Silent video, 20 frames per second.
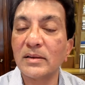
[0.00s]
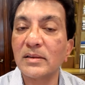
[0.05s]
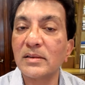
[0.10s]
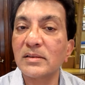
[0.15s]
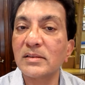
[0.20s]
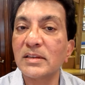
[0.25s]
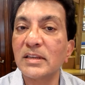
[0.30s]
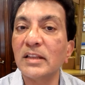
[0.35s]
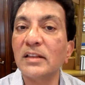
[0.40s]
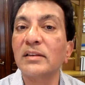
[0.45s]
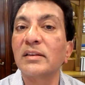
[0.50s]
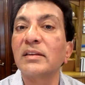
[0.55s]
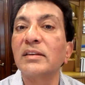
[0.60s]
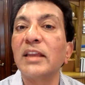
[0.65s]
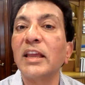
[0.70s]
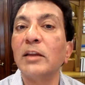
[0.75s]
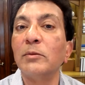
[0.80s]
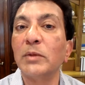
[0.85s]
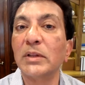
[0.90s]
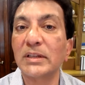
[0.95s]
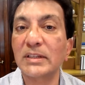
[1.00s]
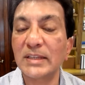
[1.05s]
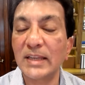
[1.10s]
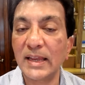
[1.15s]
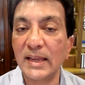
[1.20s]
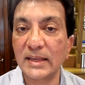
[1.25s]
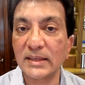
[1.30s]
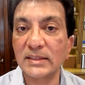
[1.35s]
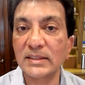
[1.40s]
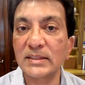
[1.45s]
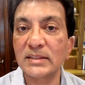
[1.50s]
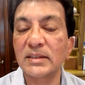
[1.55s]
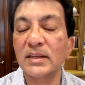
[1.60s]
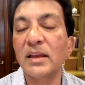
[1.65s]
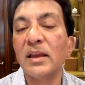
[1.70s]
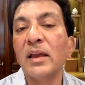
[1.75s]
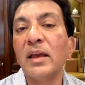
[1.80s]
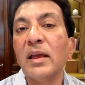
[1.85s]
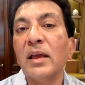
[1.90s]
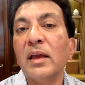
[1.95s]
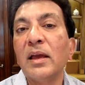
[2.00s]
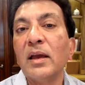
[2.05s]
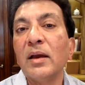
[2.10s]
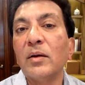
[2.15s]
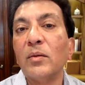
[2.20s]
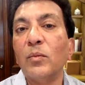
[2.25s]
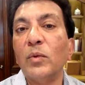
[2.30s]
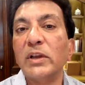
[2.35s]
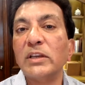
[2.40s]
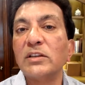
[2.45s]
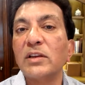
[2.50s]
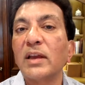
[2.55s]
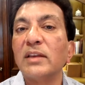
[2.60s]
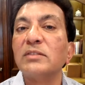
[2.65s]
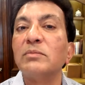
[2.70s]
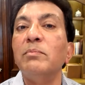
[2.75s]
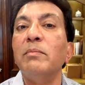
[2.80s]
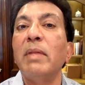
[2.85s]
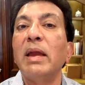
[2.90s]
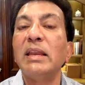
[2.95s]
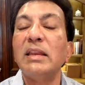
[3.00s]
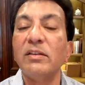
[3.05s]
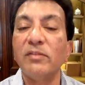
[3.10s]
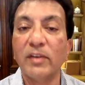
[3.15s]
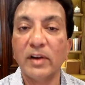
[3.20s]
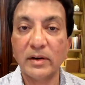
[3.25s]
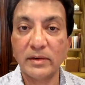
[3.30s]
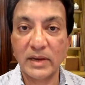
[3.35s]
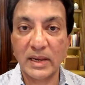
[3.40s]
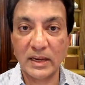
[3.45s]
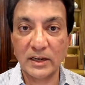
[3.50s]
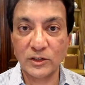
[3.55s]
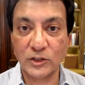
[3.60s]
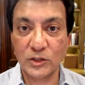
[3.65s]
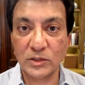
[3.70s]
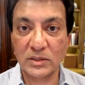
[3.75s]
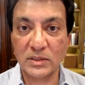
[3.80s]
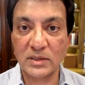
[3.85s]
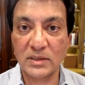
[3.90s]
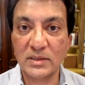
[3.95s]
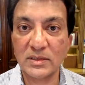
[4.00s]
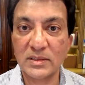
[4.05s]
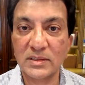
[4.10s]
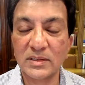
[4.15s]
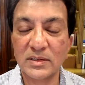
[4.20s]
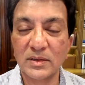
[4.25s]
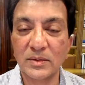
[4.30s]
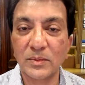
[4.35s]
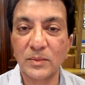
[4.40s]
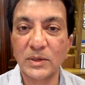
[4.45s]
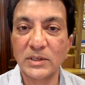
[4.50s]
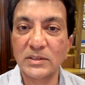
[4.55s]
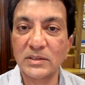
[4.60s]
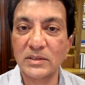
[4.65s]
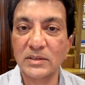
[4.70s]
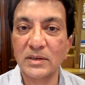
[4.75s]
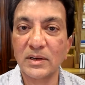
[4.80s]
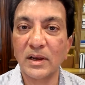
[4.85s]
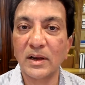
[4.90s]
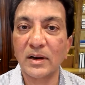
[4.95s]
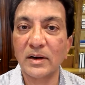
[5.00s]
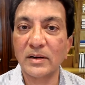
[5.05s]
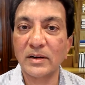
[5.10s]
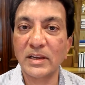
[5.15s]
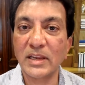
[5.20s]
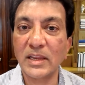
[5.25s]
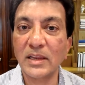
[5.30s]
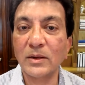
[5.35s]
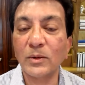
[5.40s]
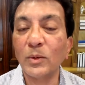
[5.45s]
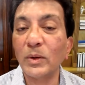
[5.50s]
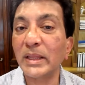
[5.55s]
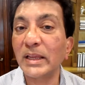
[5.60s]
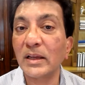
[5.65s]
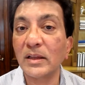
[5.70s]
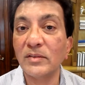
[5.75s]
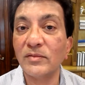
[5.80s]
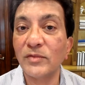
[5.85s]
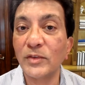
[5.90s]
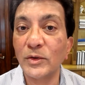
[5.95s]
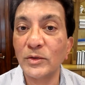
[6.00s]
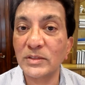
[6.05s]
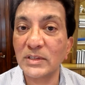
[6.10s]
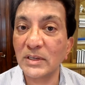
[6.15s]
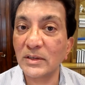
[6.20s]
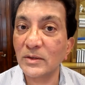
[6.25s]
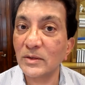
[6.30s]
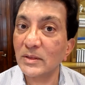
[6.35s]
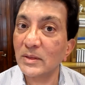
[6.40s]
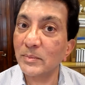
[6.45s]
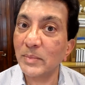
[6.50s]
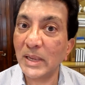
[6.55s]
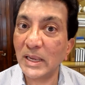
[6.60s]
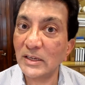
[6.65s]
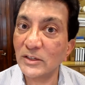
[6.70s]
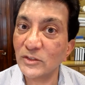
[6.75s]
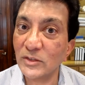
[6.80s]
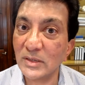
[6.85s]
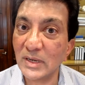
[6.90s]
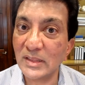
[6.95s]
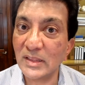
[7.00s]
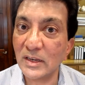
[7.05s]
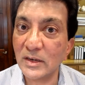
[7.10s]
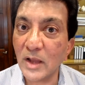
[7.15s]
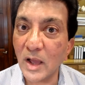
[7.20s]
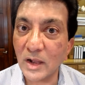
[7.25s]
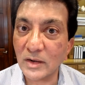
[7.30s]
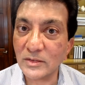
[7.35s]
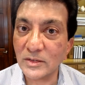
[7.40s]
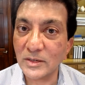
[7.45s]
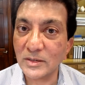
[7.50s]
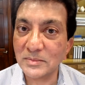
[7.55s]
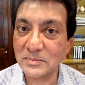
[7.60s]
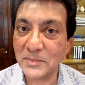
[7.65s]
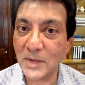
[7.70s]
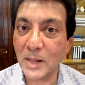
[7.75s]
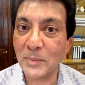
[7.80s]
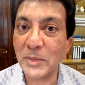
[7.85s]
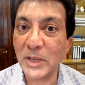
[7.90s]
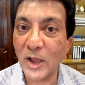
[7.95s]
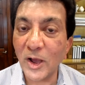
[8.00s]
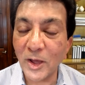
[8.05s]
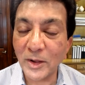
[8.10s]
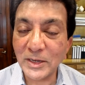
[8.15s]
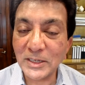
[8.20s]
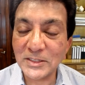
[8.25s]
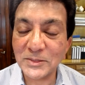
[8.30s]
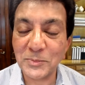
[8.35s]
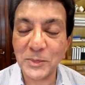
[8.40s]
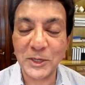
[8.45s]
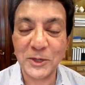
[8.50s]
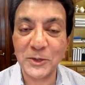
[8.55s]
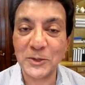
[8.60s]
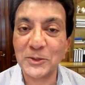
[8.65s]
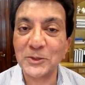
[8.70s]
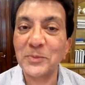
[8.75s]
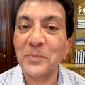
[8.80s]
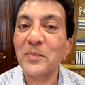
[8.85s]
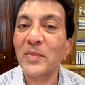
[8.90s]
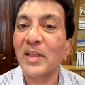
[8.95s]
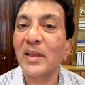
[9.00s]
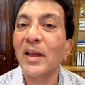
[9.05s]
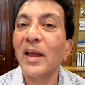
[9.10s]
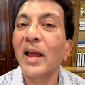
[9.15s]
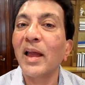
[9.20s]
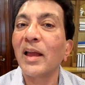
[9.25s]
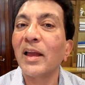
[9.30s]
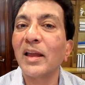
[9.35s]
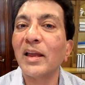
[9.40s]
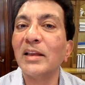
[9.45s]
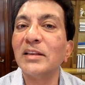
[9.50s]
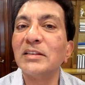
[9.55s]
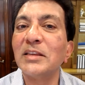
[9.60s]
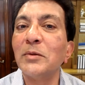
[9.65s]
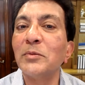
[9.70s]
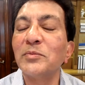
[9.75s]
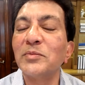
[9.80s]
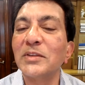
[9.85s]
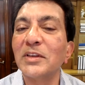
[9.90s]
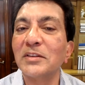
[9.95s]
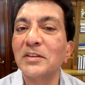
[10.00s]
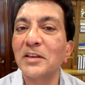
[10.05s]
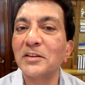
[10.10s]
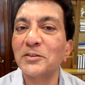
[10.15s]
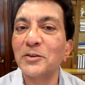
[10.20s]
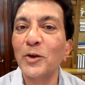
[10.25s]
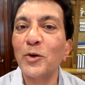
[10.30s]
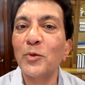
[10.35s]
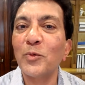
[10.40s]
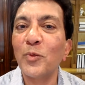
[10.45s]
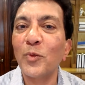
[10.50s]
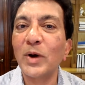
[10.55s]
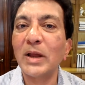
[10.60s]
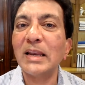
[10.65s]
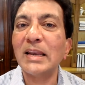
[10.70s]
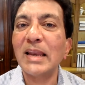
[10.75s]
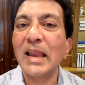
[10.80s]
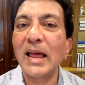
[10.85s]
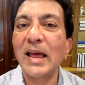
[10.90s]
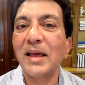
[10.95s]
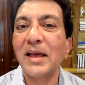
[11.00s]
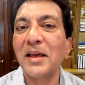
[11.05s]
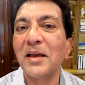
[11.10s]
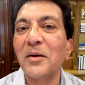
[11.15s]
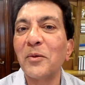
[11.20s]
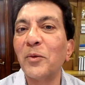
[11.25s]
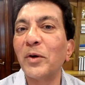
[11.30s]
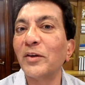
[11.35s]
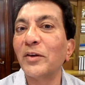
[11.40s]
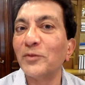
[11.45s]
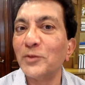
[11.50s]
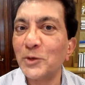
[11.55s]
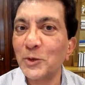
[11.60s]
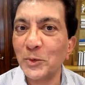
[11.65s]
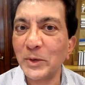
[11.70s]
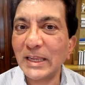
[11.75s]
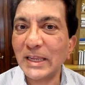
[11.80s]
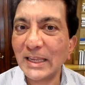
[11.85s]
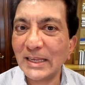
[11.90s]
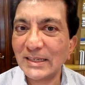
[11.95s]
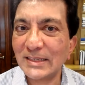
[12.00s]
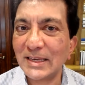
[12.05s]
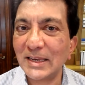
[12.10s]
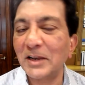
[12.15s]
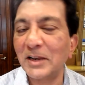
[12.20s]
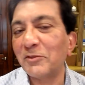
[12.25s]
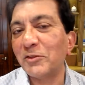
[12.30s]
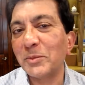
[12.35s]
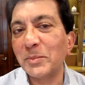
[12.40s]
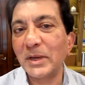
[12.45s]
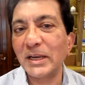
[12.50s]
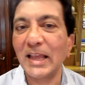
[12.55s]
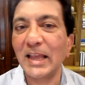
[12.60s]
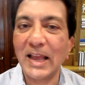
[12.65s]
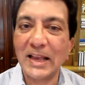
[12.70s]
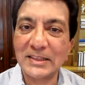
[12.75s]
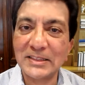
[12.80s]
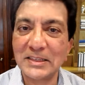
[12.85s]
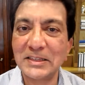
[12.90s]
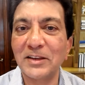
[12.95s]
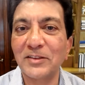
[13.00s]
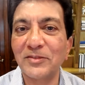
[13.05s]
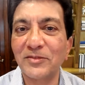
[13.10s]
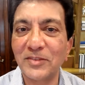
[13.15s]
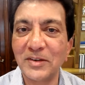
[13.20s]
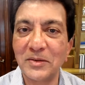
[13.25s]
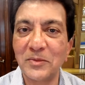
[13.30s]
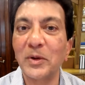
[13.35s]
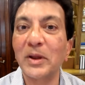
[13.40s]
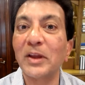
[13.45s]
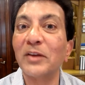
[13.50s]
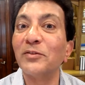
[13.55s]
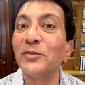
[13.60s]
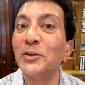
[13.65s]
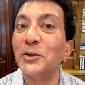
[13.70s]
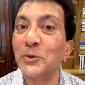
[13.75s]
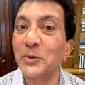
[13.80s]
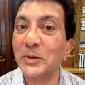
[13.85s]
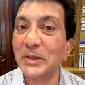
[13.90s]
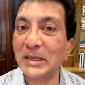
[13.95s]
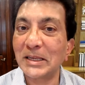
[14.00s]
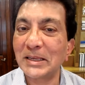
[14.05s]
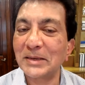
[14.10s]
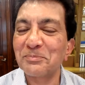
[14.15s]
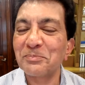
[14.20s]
tilt table test, which has many variations, which are equally confusing to the patient and the doctor. I'll be honest, because it seems that there's no one way of doing it, and everybody has a different way of doing it.